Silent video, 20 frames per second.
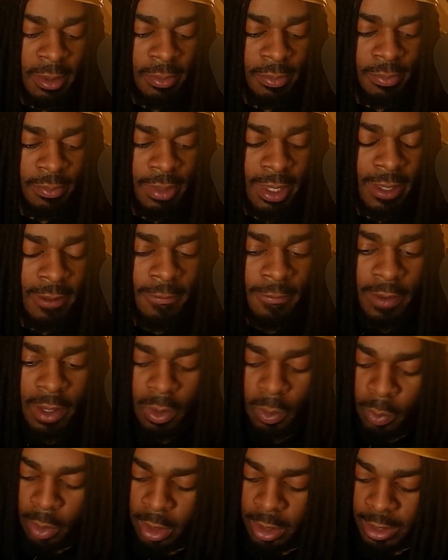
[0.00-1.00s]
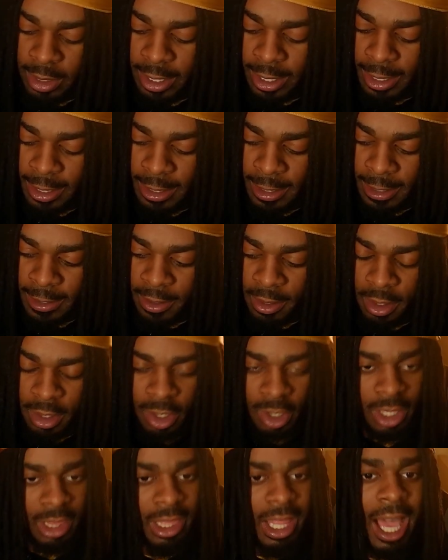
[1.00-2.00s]
event where like
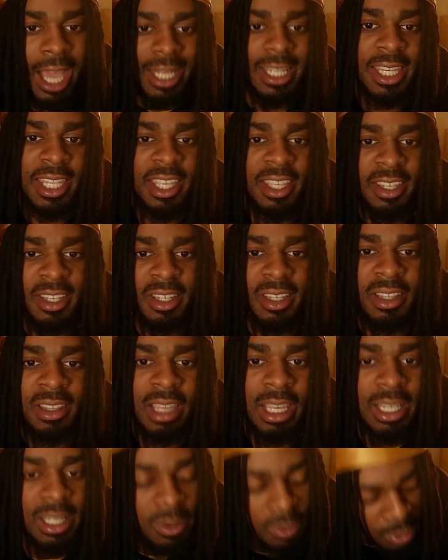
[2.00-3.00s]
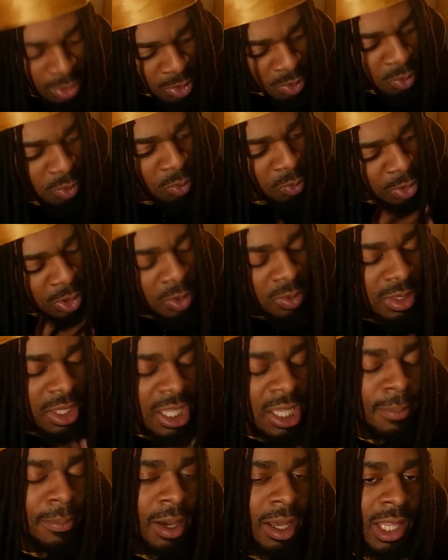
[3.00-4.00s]
you're locked in. Like when you think
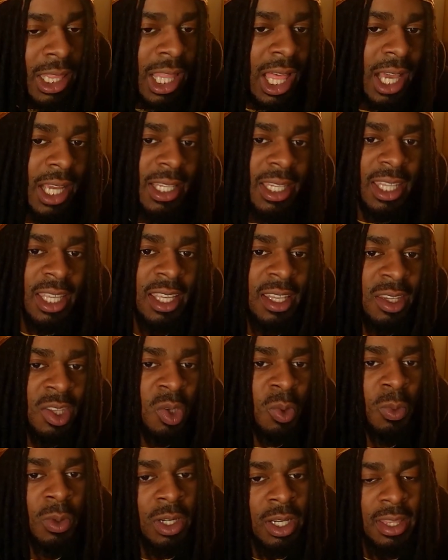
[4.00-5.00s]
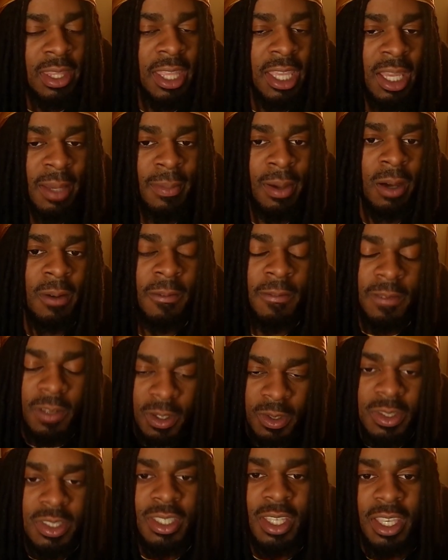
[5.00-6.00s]
about locked in, you want to think about flow
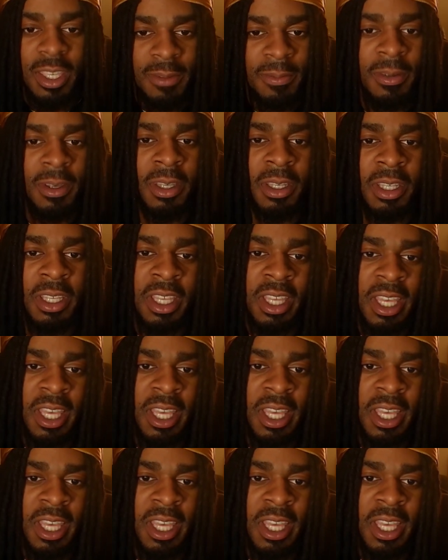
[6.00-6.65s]
state, man.